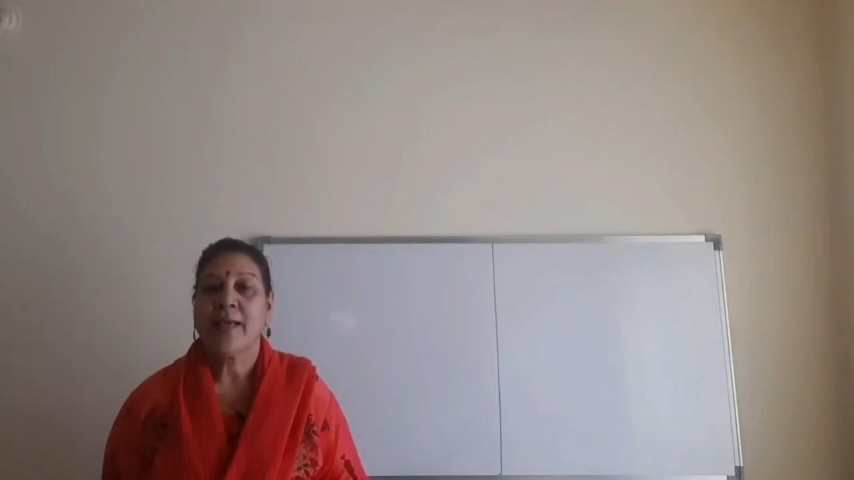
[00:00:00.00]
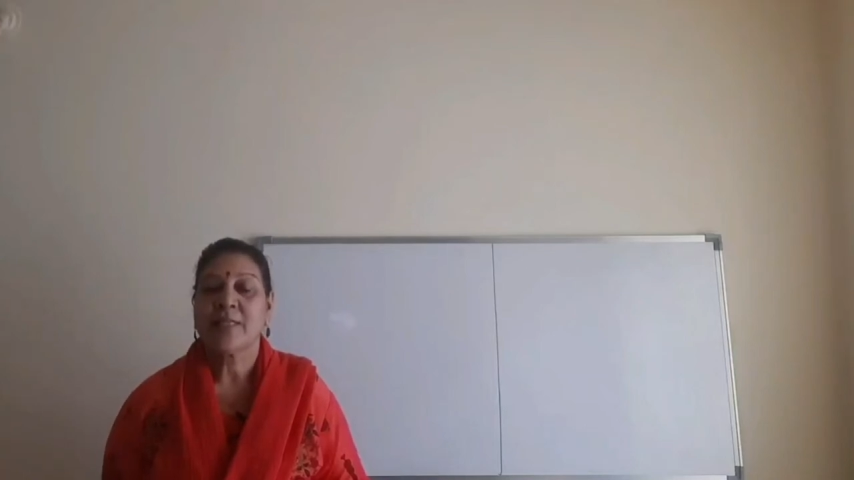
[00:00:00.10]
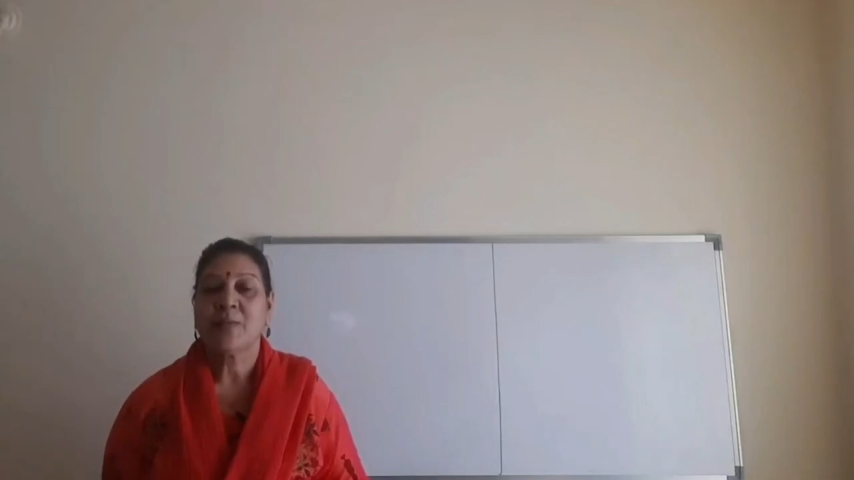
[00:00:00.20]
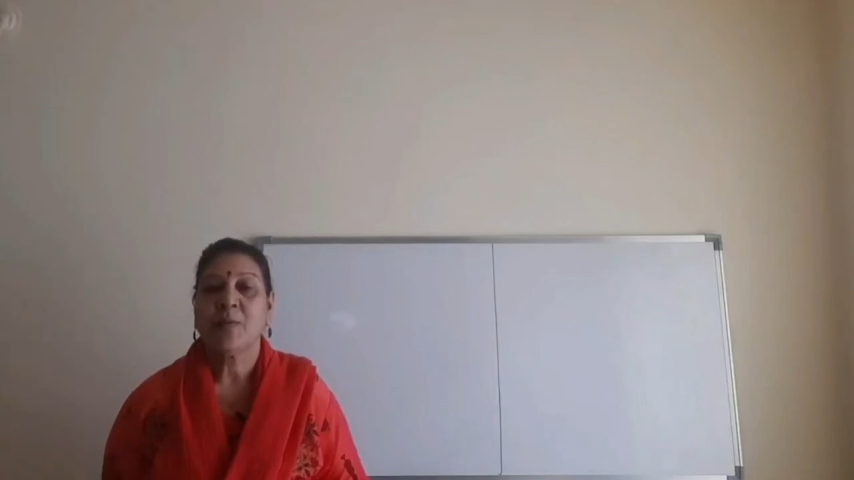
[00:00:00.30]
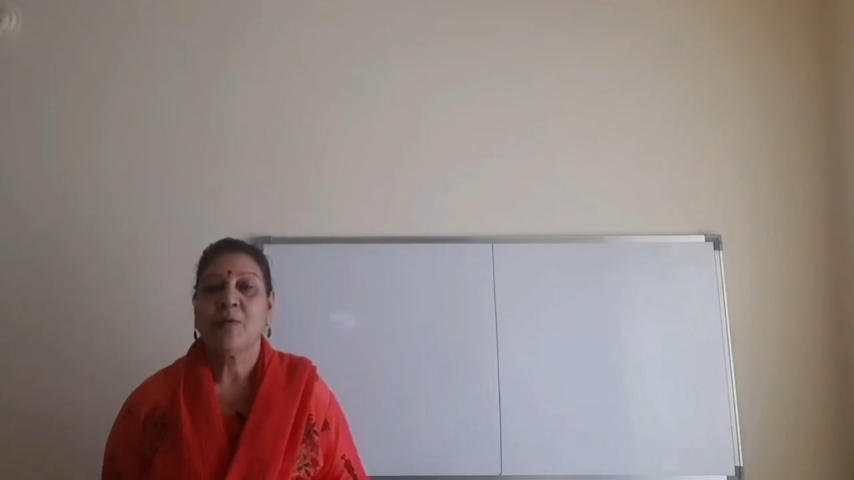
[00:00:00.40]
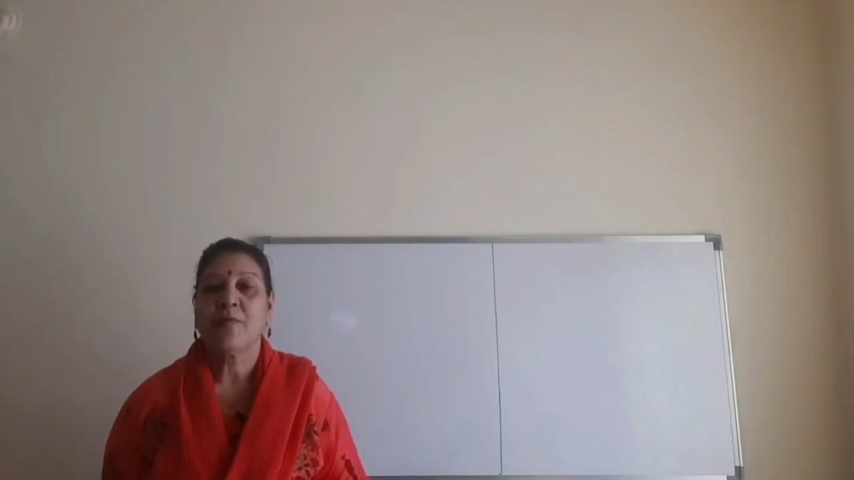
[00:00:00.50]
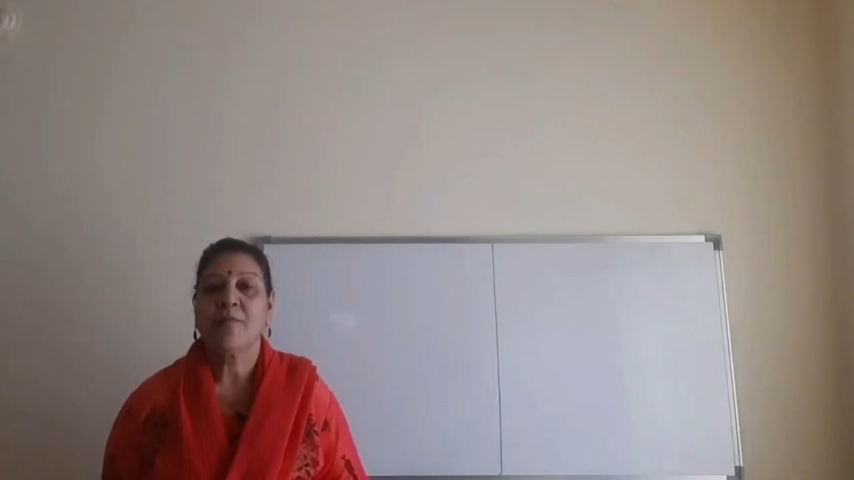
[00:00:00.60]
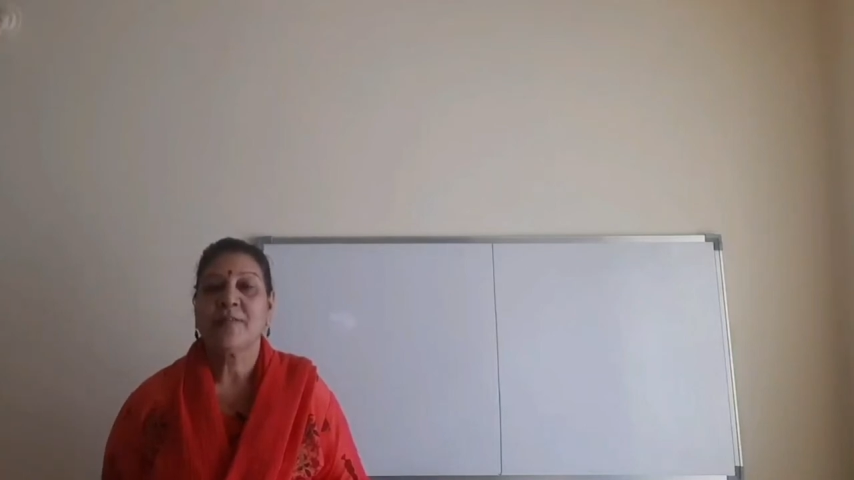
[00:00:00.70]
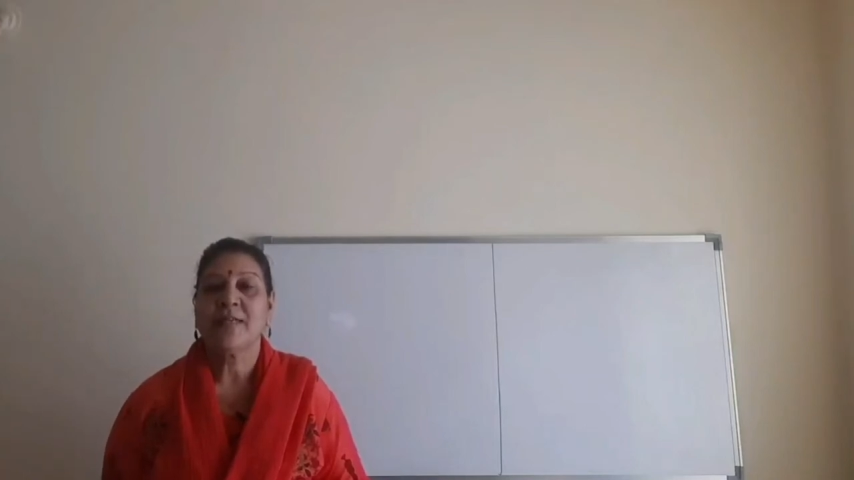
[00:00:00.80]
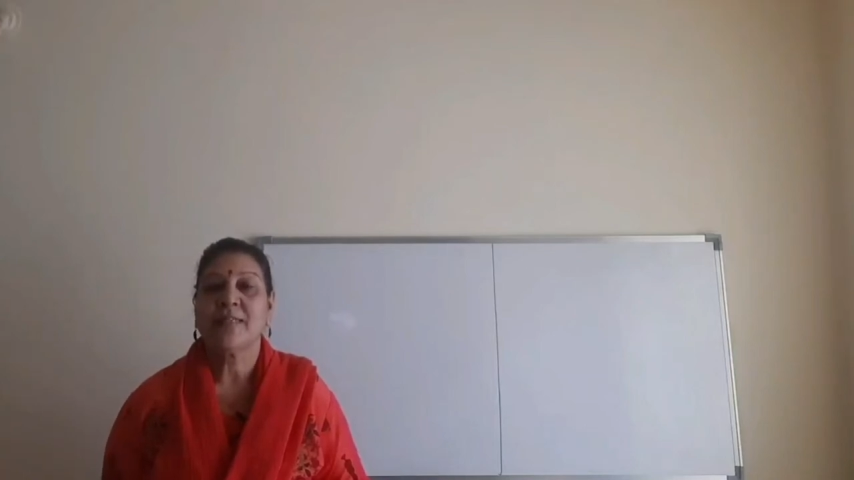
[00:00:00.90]
Explore
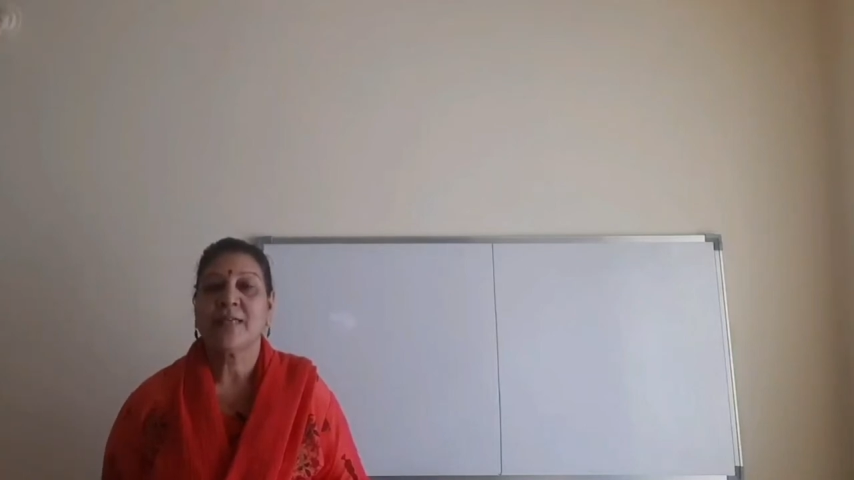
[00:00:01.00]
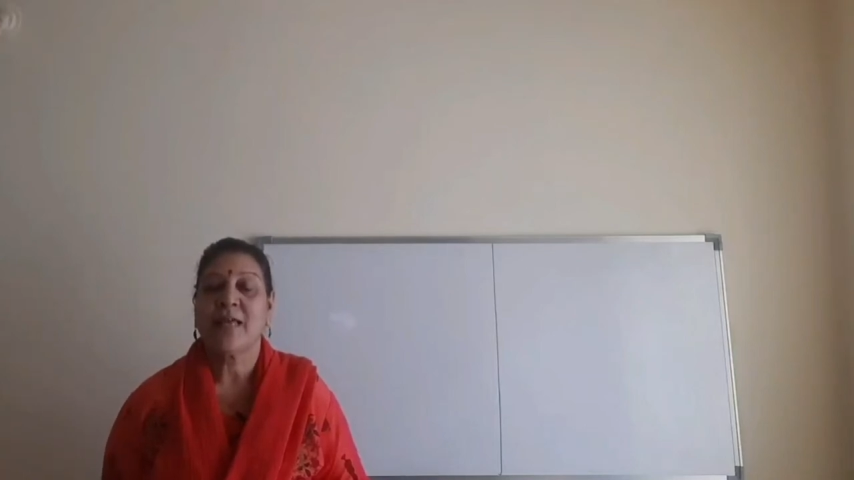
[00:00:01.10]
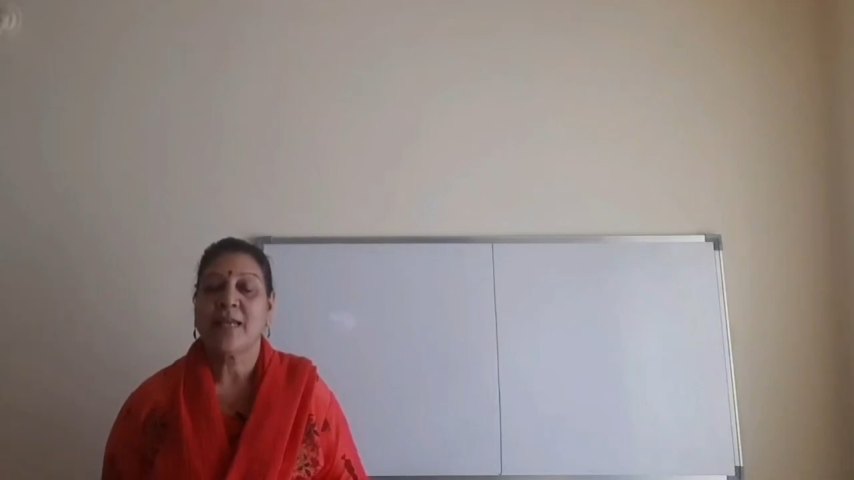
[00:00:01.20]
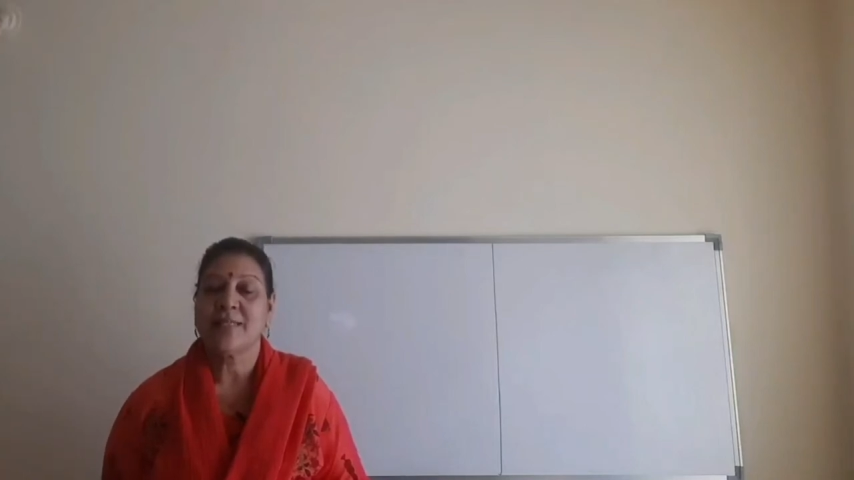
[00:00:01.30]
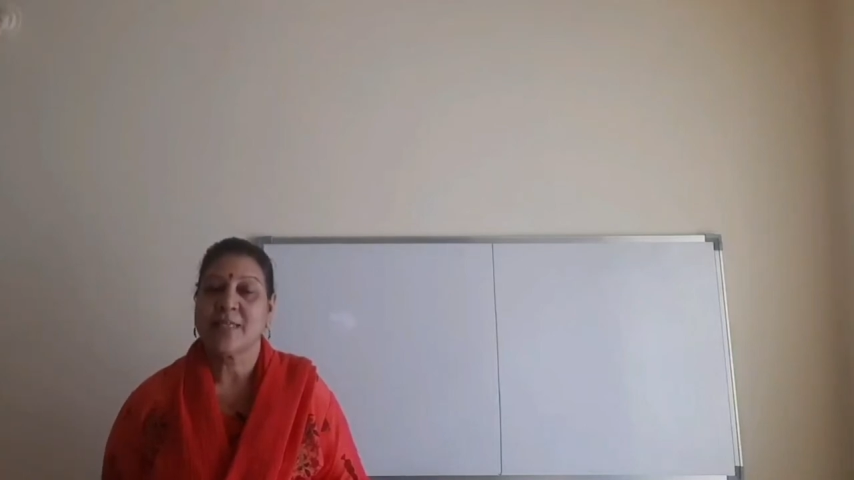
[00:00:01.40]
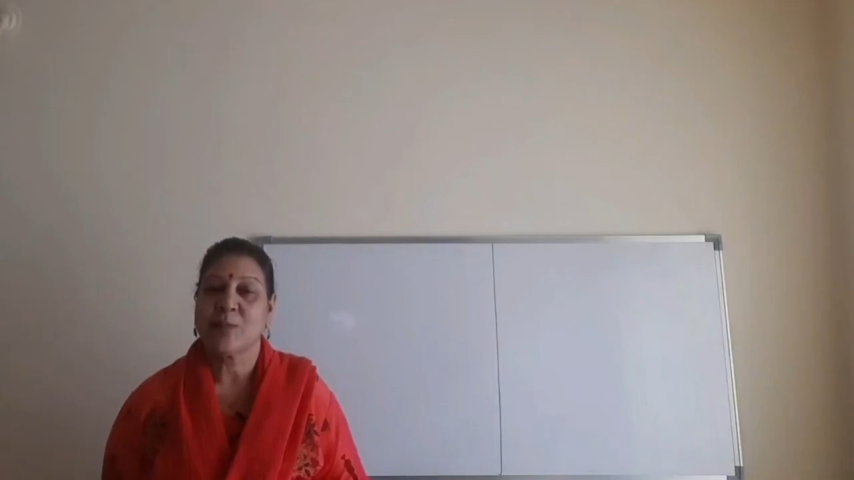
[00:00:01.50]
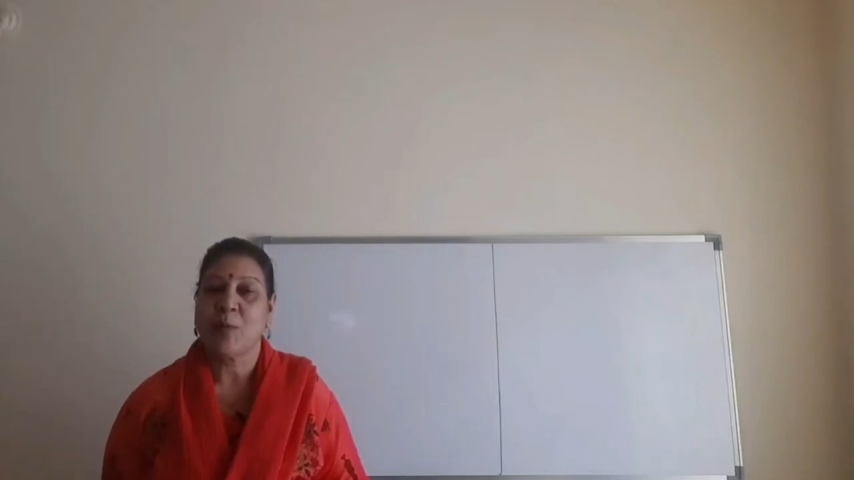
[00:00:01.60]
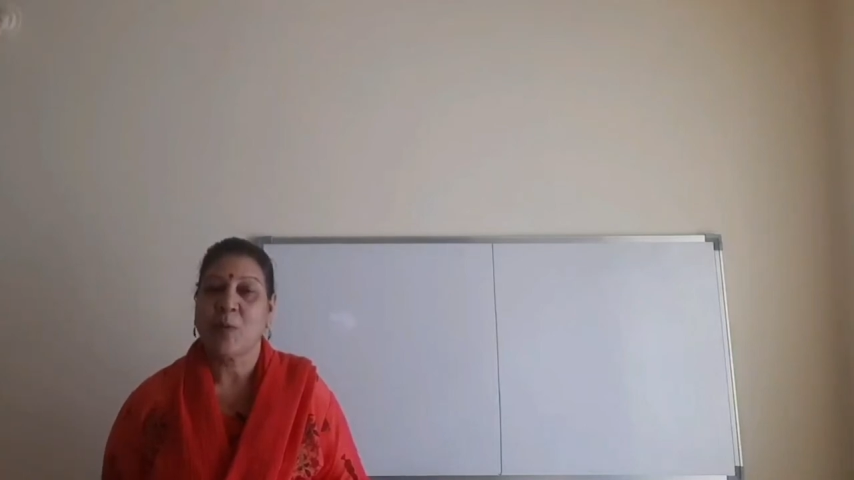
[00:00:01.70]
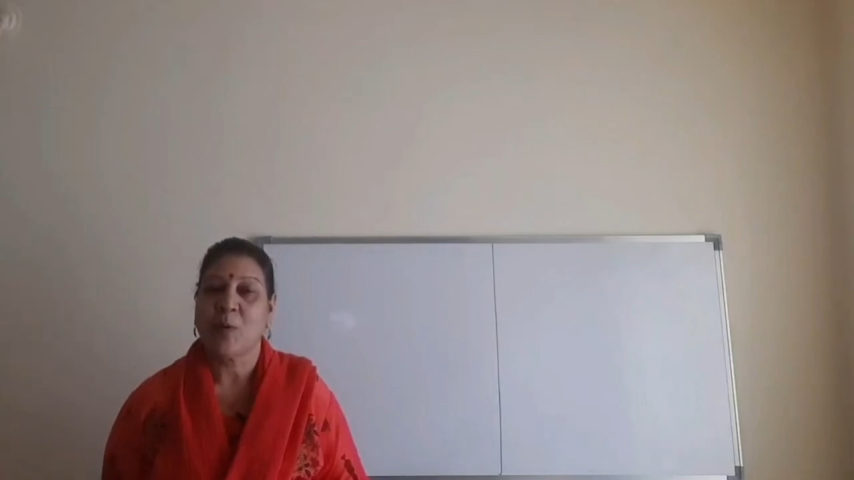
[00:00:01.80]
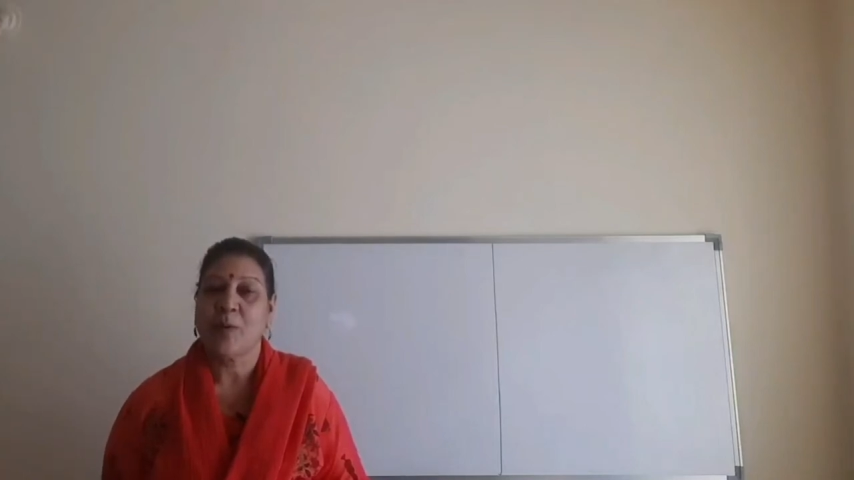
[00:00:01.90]
Physics, Let's
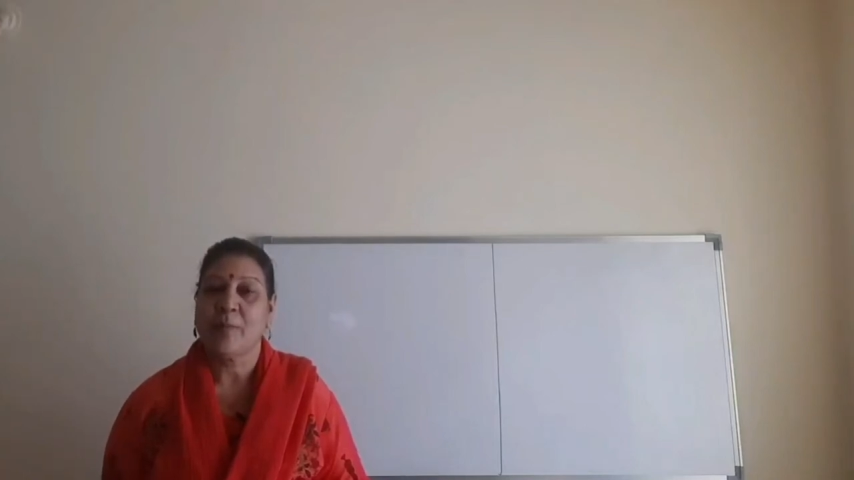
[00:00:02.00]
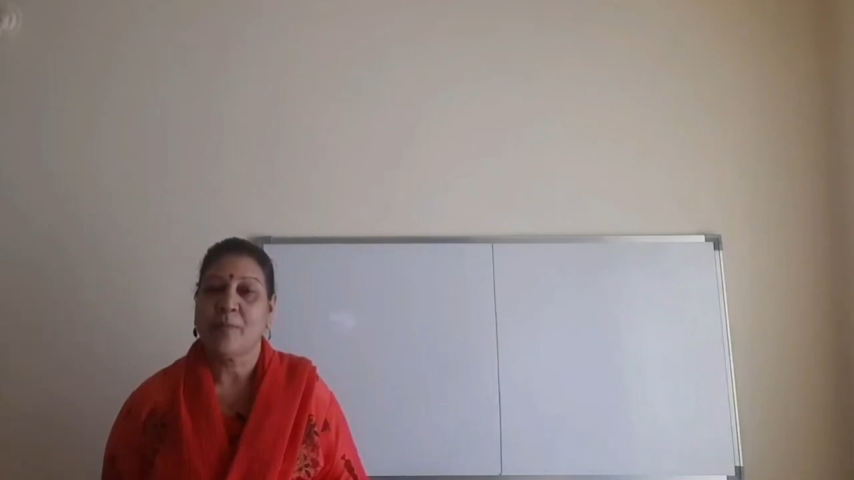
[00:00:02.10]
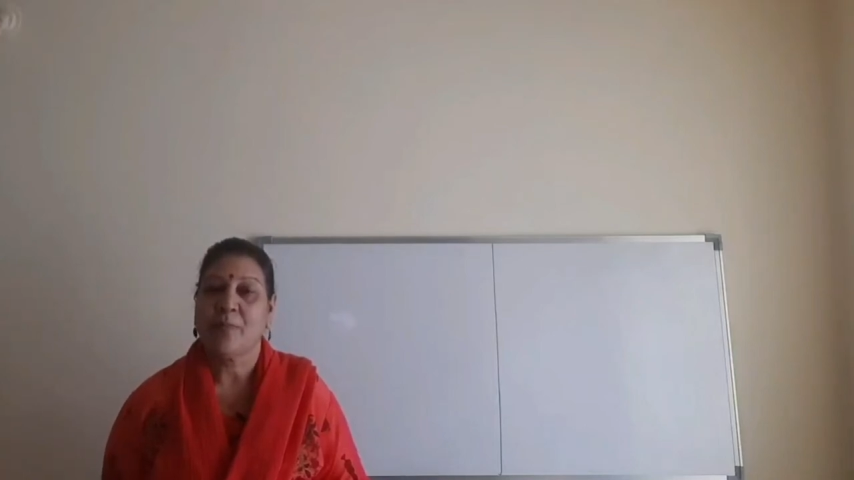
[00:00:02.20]
Explore.